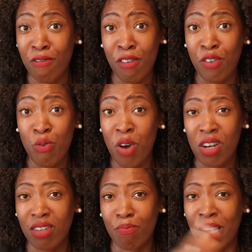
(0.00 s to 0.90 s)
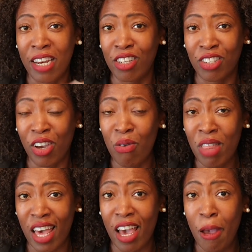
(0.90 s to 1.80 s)
even if you weren't planning to go
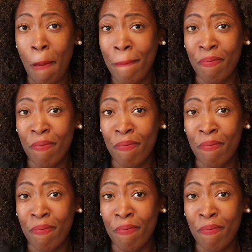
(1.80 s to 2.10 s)
there?